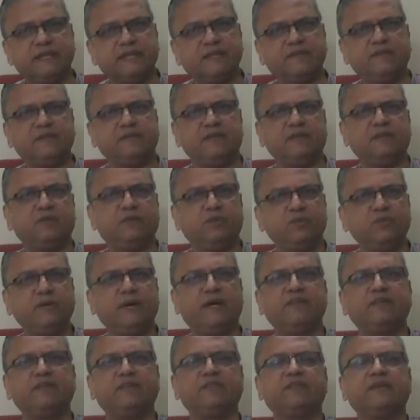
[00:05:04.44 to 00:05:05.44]
that we do
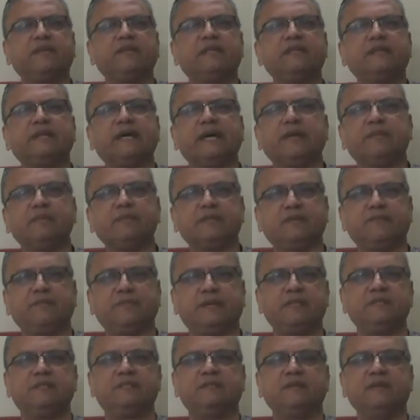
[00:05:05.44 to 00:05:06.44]
have difficult times at
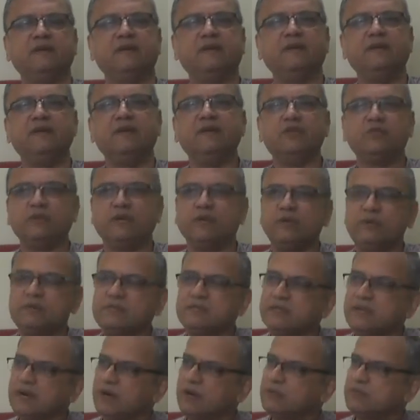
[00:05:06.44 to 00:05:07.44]
present. So I don't
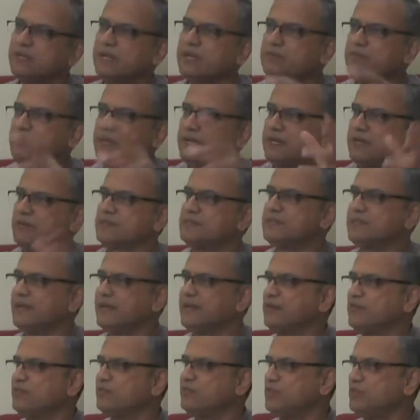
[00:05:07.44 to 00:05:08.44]
see how that becomes
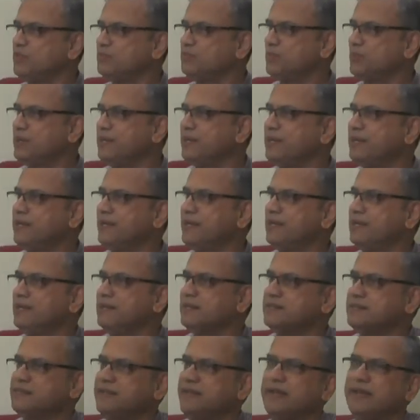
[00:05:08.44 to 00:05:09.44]
kind of, you know, political, it
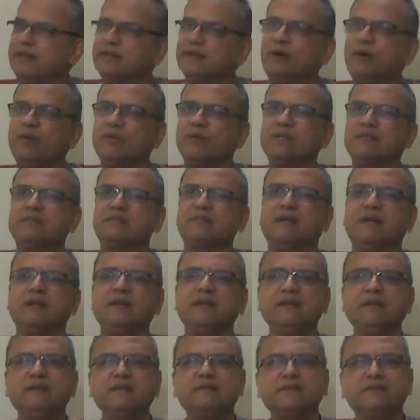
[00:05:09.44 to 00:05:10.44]
is taken out and
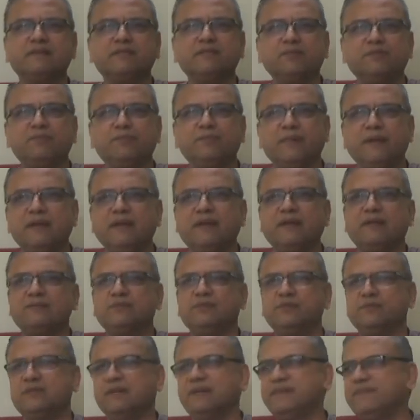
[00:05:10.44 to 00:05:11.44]
suddenly he's such a big, as
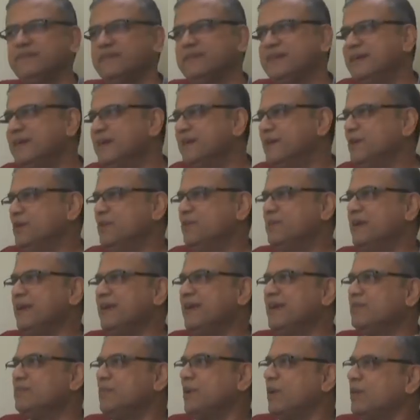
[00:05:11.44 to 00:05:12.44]
you said, exactly.
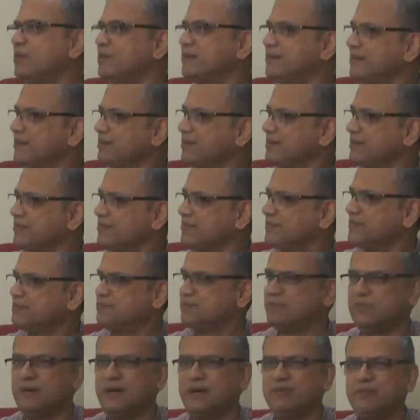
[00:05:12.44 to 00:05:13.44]
making a mountain out of
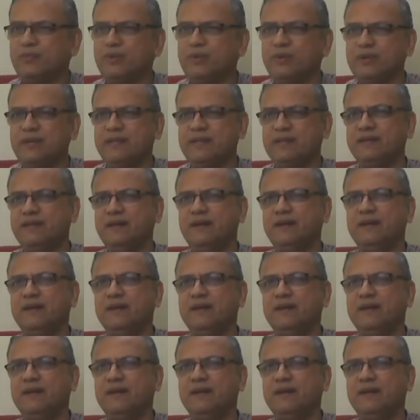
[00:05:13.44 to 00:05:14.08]
a, a molehill.